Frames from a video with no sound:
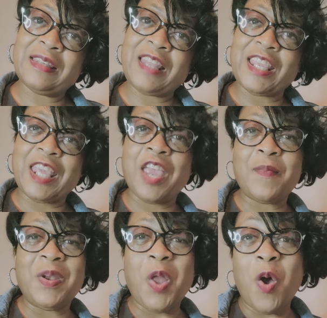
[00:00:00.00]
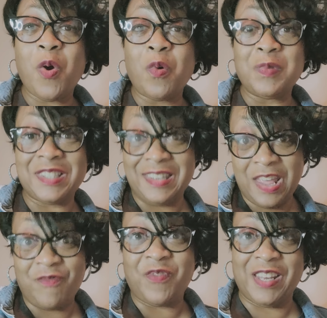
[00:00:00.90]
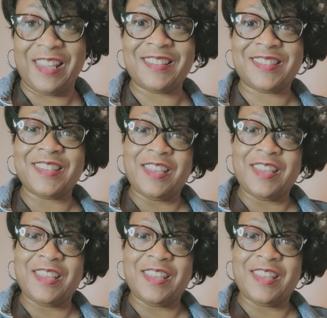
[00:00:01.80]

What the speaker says: that came along was Netflix.